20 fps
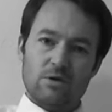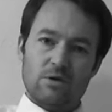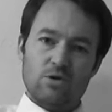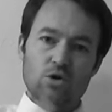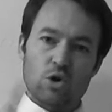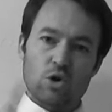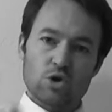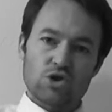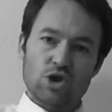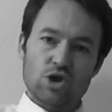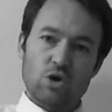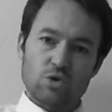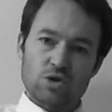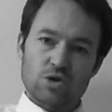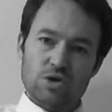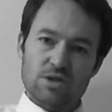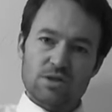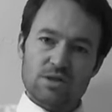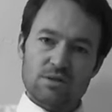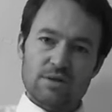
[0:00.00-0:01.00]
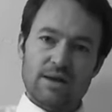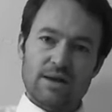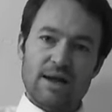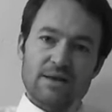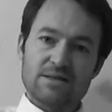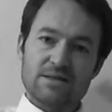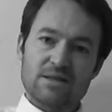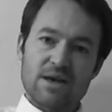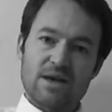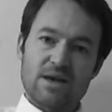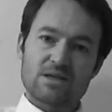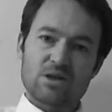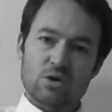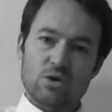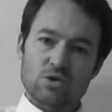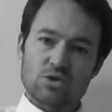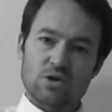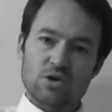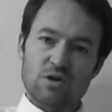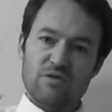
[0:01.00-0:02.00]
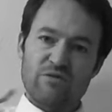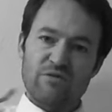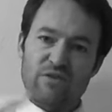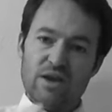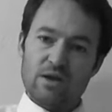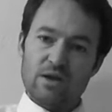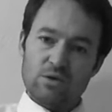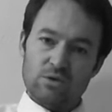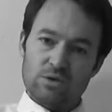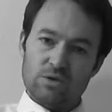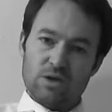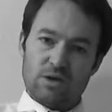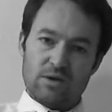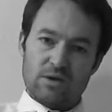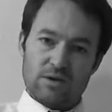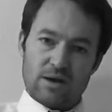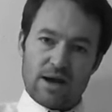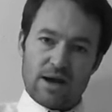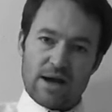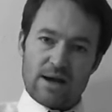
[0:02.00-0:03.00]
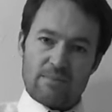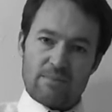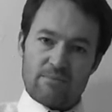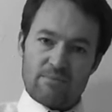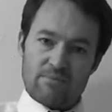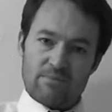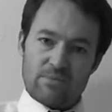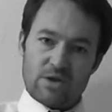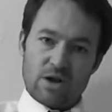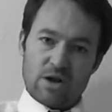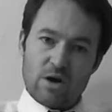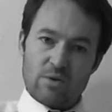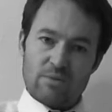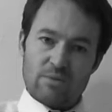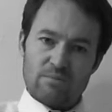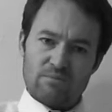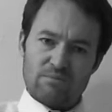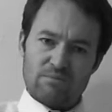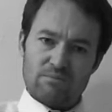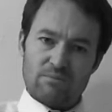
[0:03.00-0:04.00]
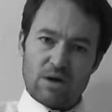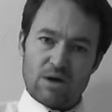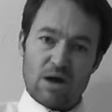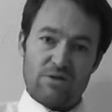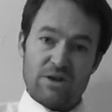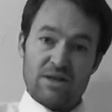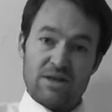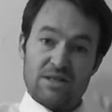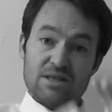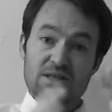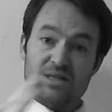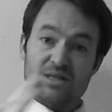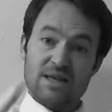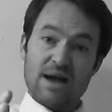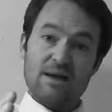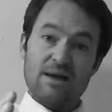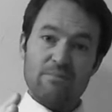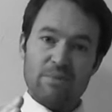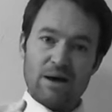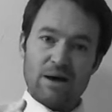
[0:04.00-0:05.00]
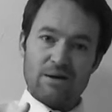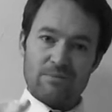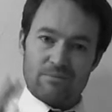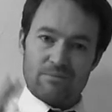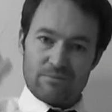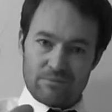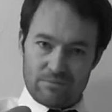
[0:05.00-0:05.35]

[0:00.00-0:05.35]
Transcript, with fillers: Your soldiers against their soldiers on a field, um, you know, I think it's insane, but